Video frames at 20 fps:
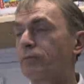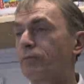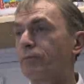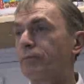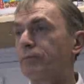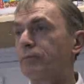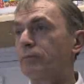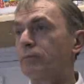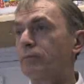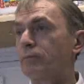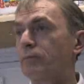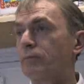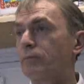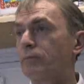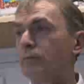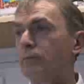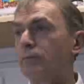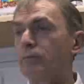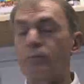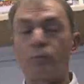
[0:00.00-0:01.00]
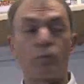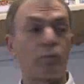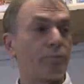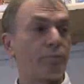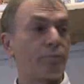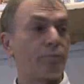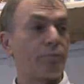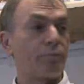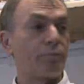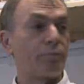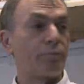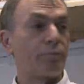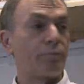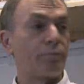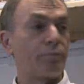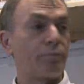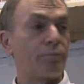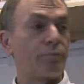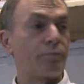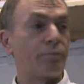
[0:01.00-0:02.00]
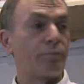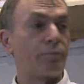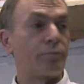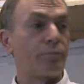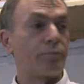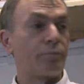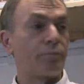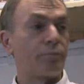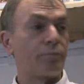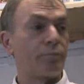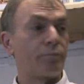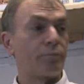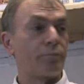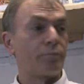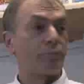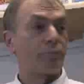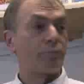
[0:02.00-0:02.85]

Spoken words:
It's at an old top. It's an effort to rise,